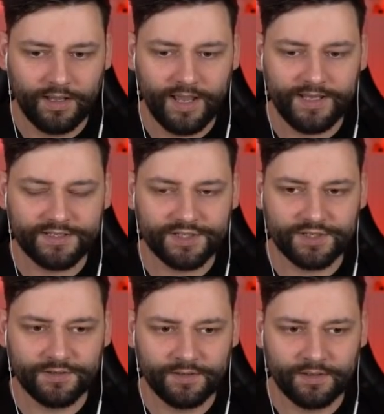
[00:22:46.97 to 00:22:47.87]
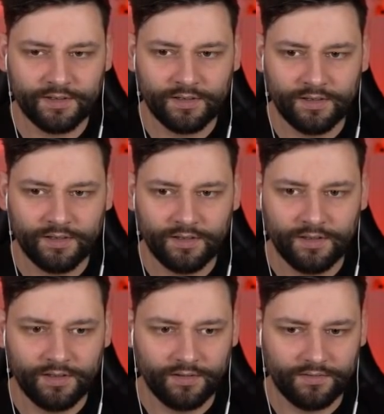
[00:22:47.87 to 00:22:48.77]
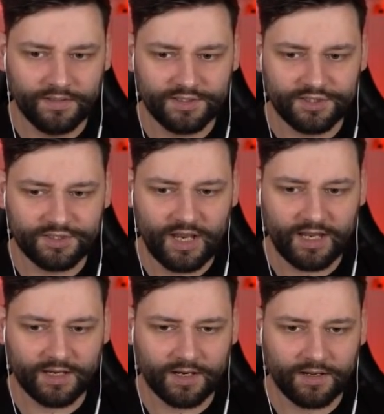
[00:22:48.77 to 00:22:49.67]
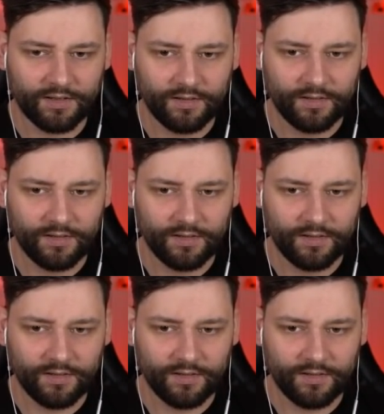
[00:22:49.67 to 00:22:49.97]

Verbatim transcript: Eat the steak.